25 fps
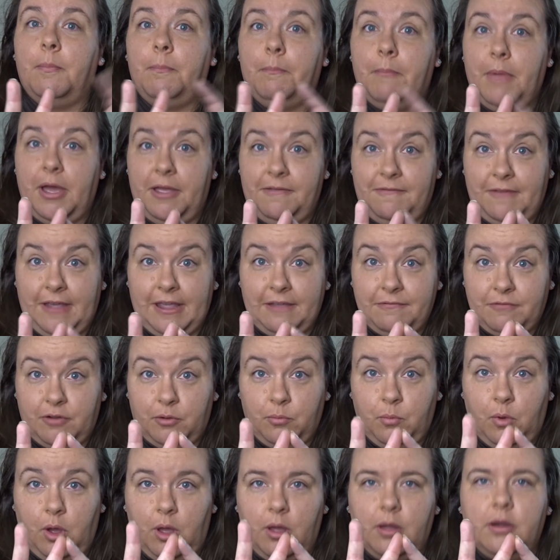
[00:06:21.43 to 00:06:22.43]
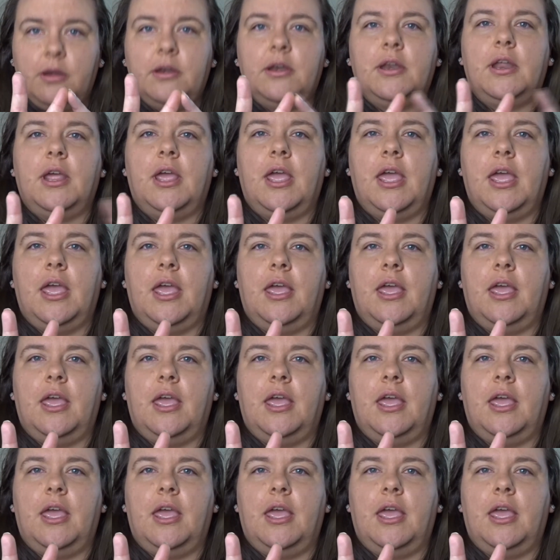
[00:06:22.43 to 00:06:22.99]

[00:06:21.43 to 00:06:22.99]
my favourite one.